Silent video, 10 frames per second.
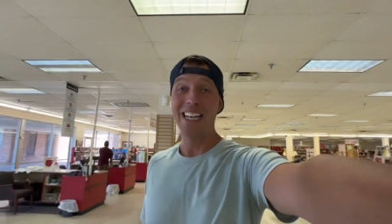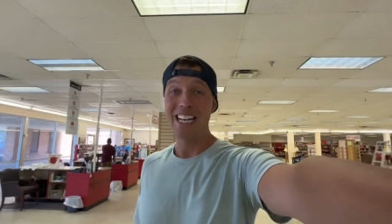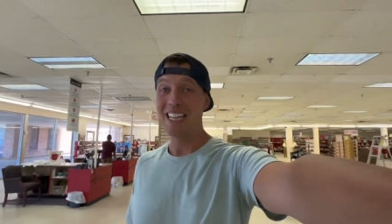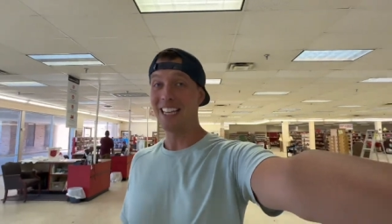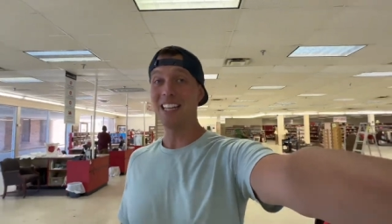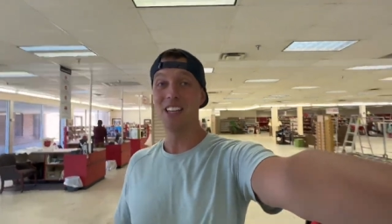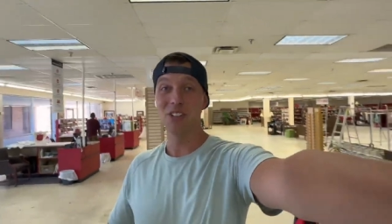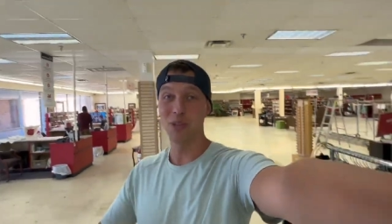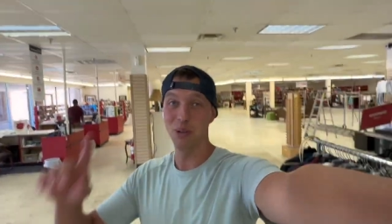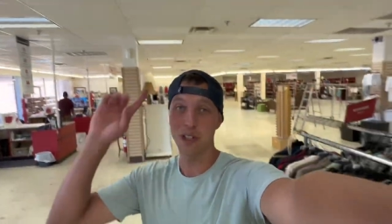anything in this
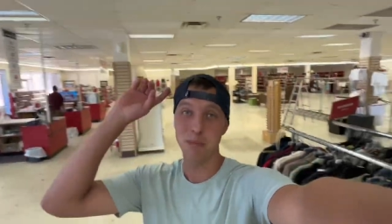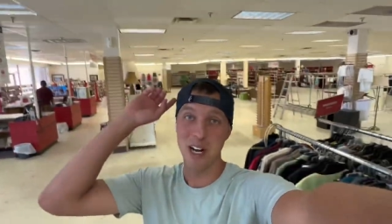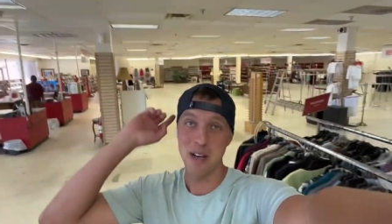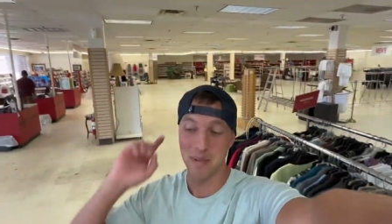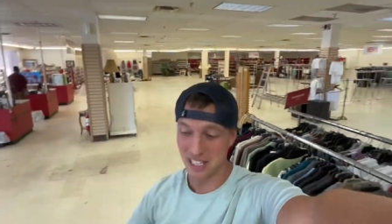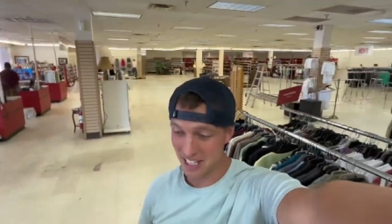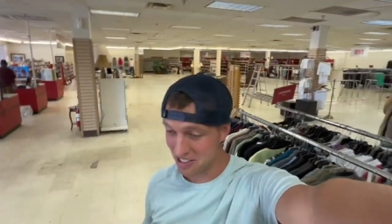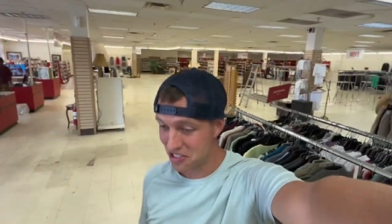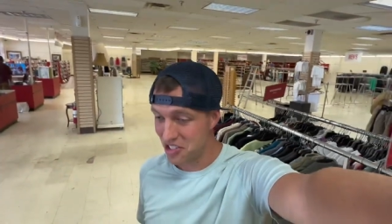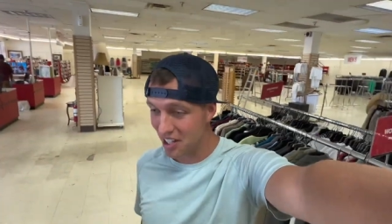store. Look behind me.
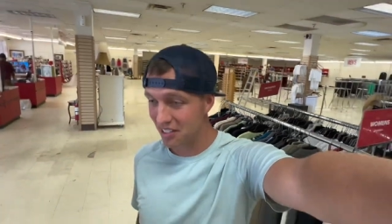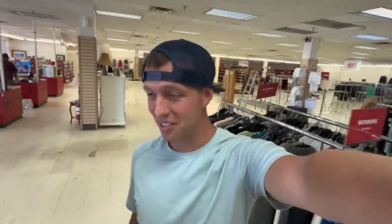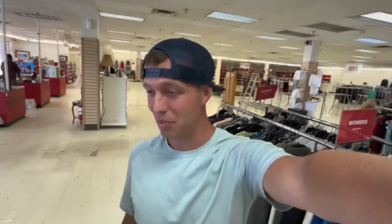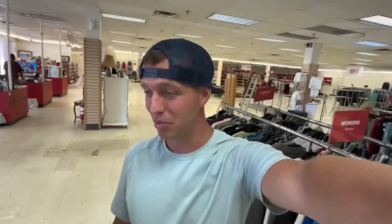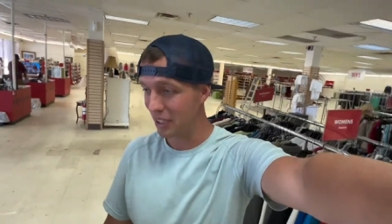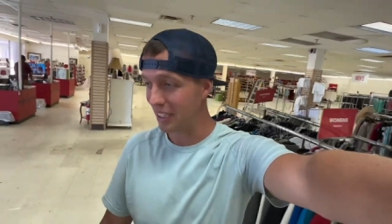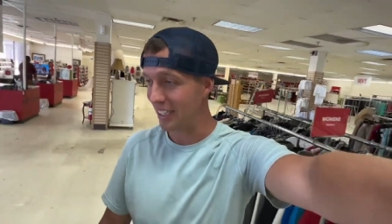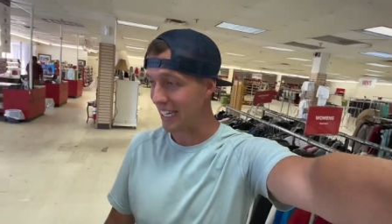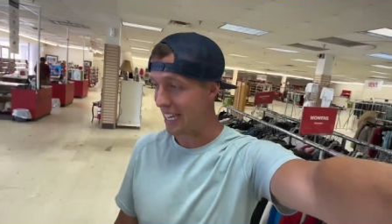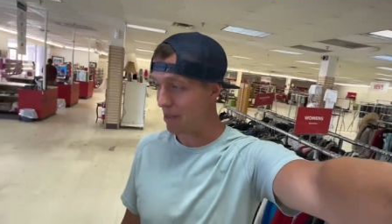It's just
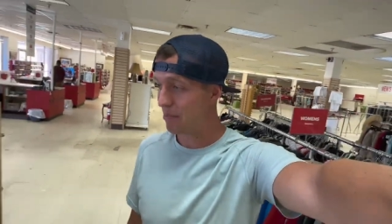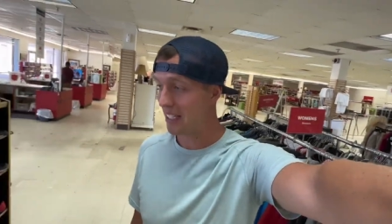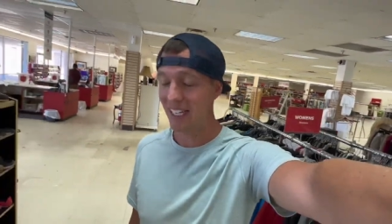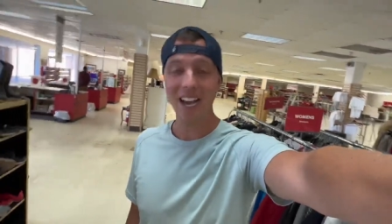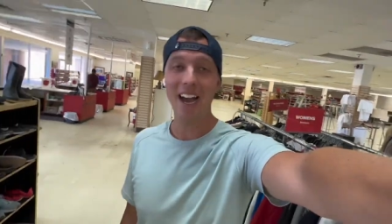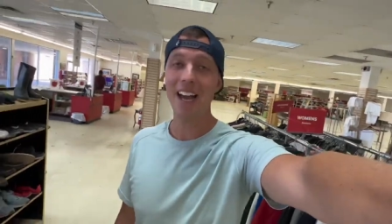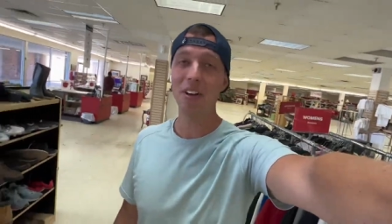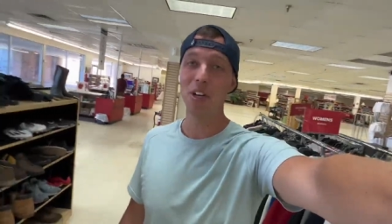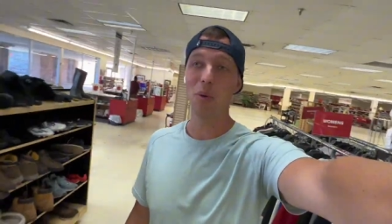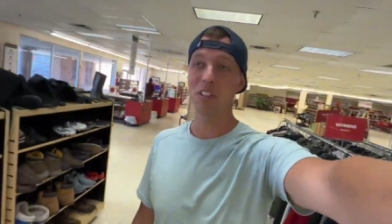completely empty. I
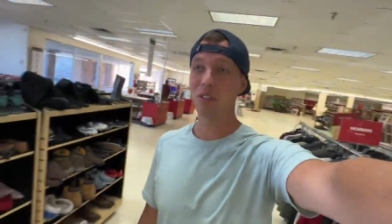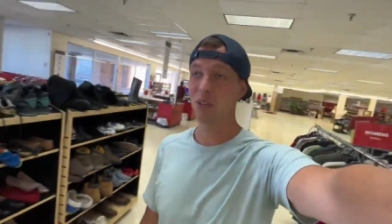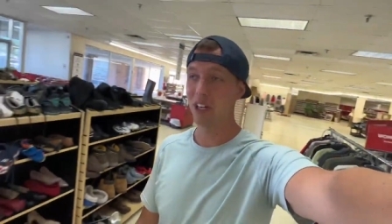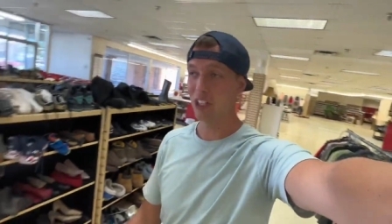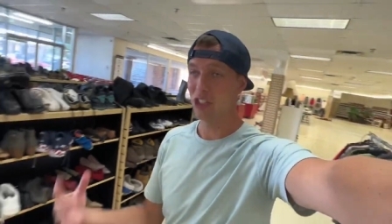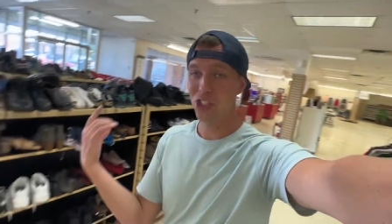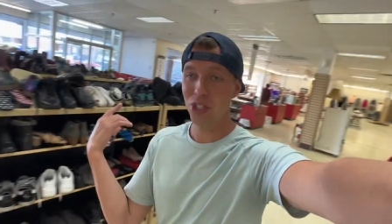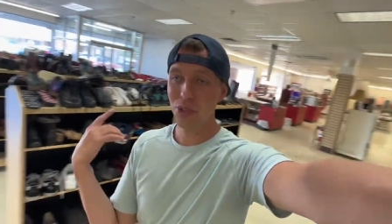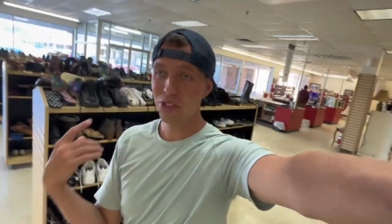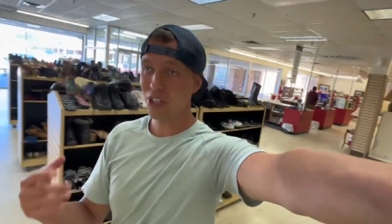don't know what's going on. The
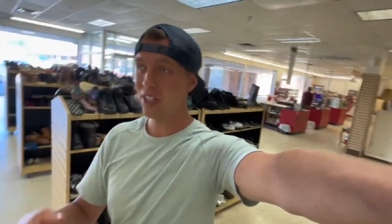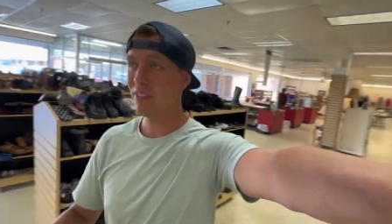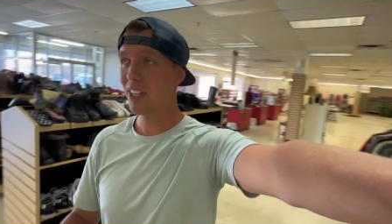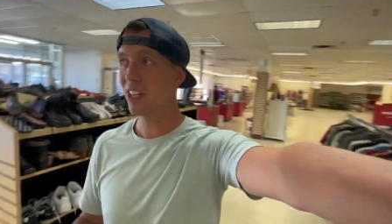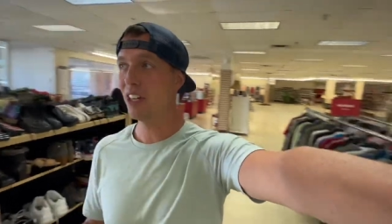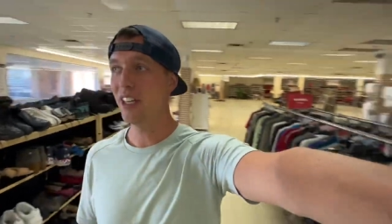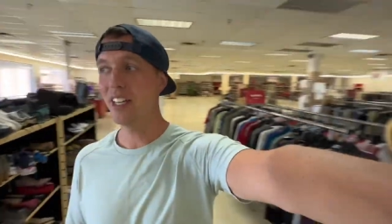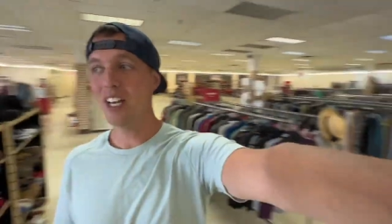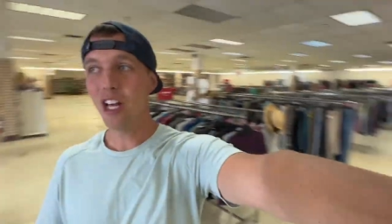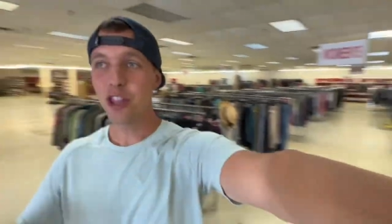shoes aren't even good.
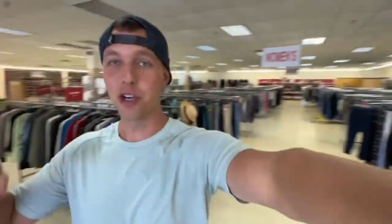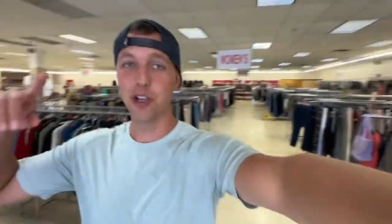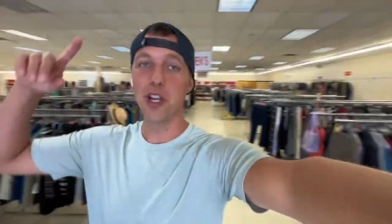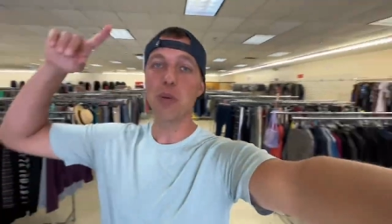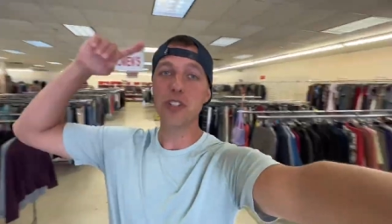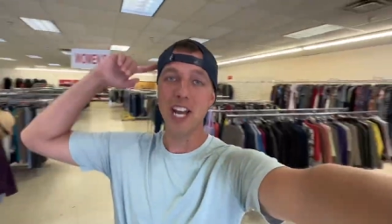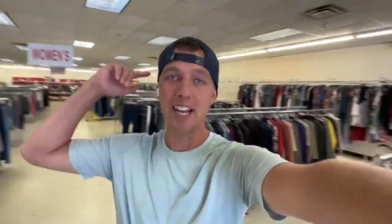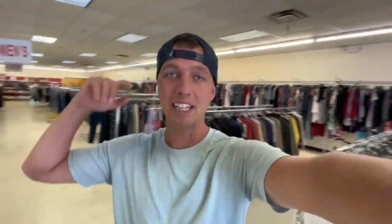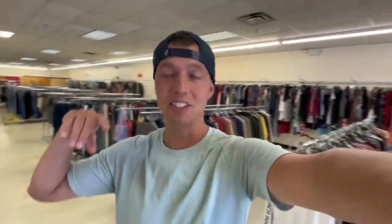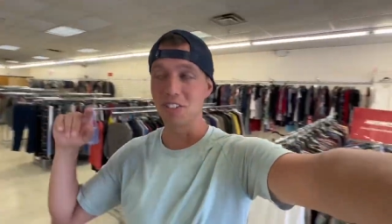There are no
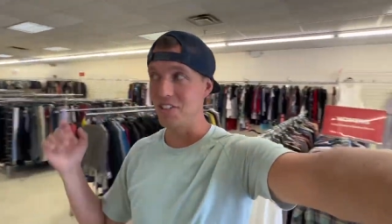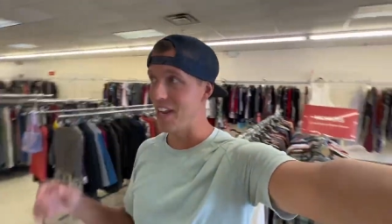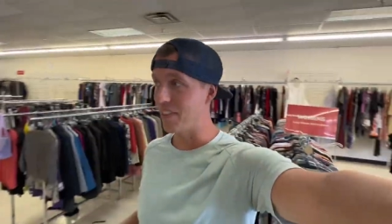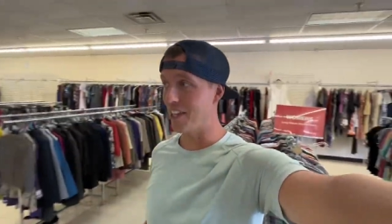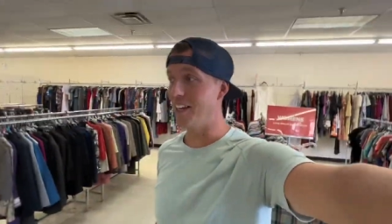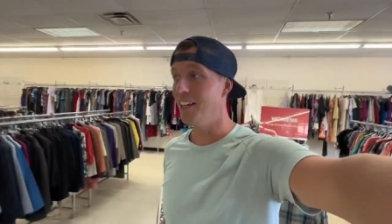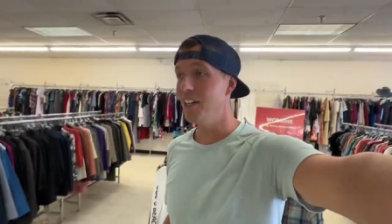jackets. There's nothing.